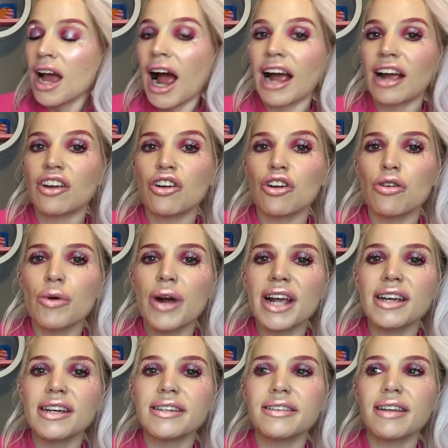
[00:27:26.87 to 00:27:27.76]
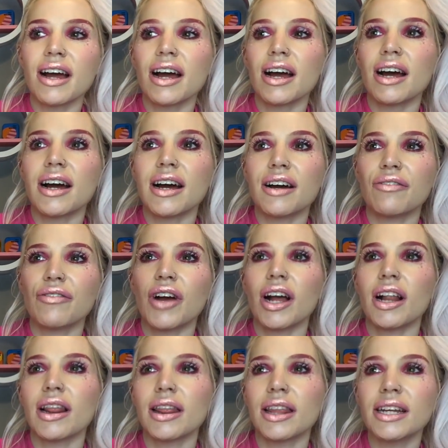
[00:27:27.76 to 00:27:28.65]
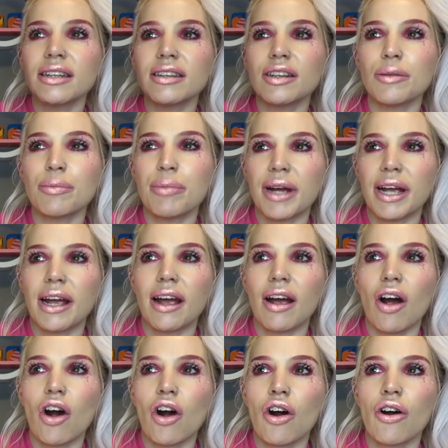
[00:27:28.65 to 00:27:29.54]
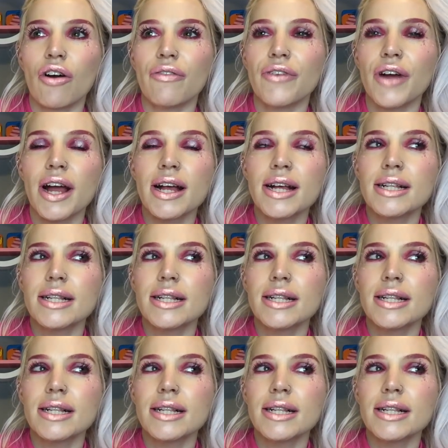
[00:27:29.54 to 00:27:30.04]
I always have a little bit of